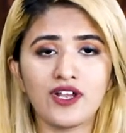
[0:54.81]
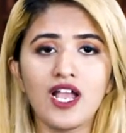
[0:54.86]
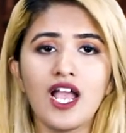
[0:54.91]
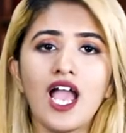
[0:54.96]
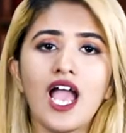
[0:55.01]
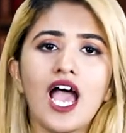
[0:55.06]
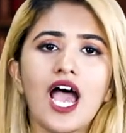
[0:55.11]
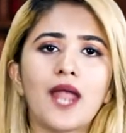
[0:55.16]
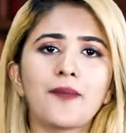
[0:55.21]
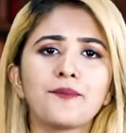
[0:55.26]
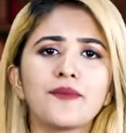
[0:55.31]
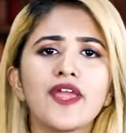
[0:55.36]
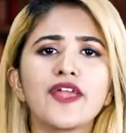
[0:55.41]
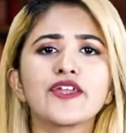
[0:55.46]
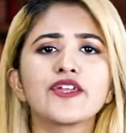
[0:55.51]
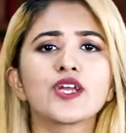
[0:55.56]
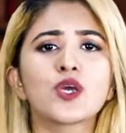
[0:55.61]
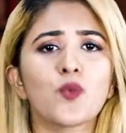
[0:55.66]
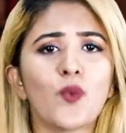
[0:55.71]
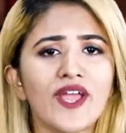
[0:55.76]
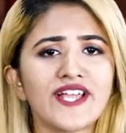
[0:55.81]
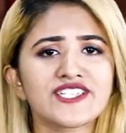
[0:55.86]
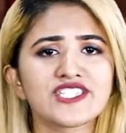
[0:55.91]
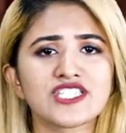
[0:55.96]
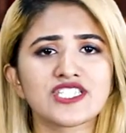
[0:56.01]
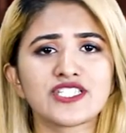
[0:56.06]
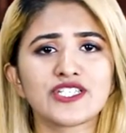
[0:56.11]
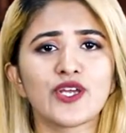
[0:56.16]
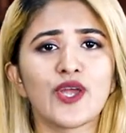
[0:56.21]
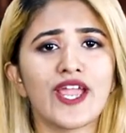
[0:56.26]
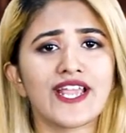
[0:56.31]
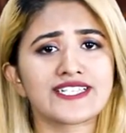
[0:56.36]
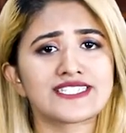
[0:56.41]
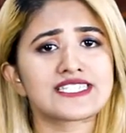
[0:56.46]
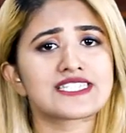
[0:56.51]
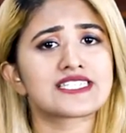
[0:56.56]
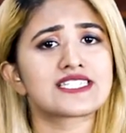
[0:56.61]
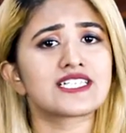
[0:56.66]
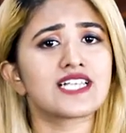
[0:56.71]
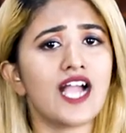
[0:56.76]
and make you question your
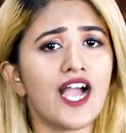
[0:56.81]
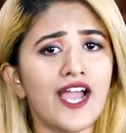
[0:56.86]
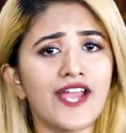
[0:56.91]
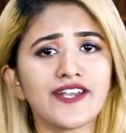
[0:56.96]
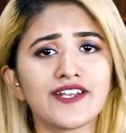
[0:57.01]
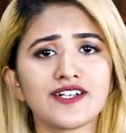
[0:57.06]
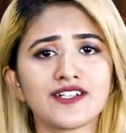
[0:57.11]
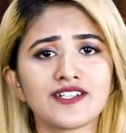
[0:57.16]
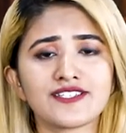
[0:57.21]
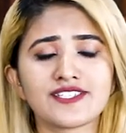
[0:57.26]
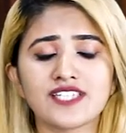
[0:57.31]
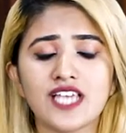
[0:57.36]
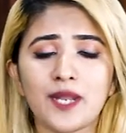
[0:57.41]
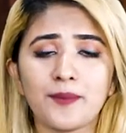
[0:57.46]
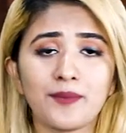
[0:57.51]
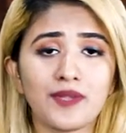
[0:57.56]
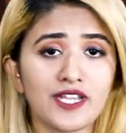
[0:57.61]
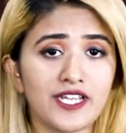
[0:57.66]
existing ideals and